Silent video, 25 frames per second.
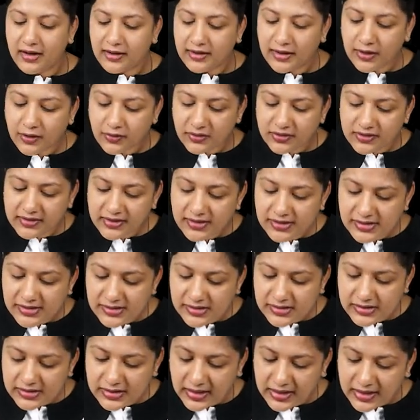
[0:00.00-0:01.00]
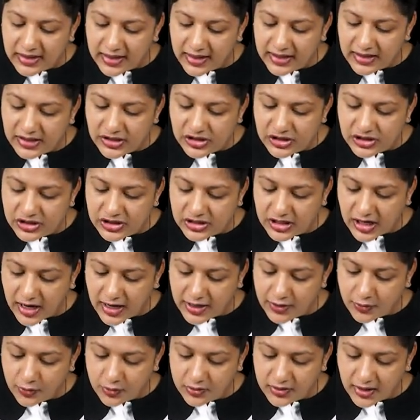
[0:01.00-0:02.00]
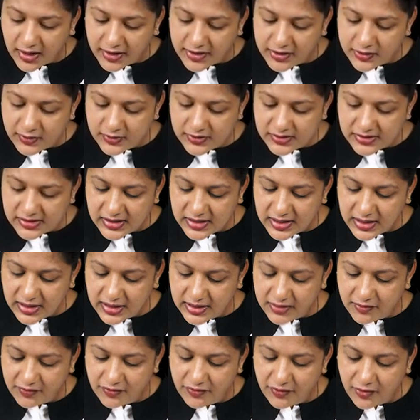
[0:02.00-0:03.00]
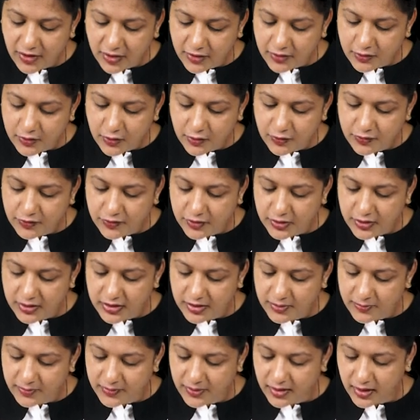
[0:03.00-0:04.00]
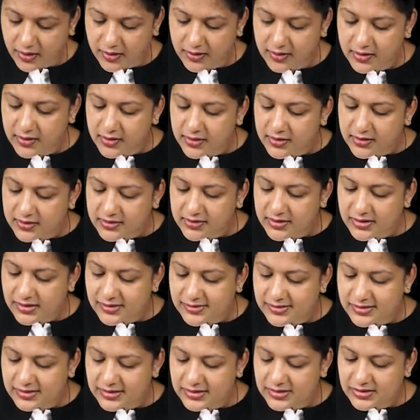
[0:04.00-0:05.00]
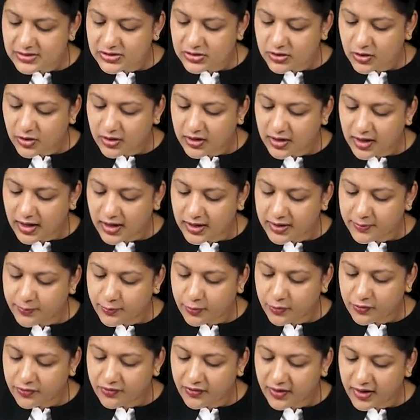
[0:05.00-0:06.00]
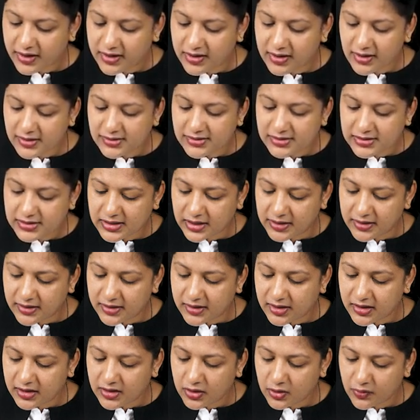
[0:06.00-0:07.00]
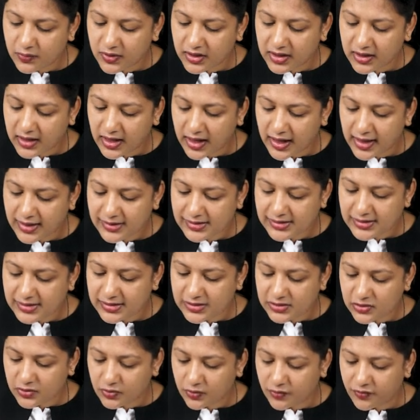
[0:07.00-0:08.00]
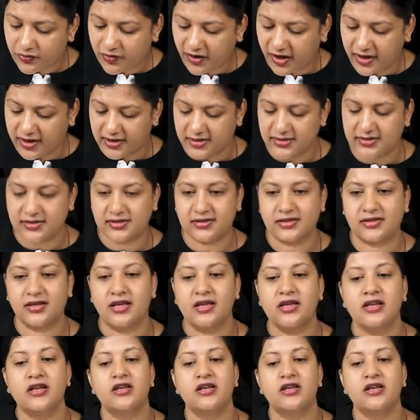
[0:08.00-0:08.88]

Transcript: Now this grey shadow that you see in front of vertebra, this is your hypopharynx continuing as esophagus.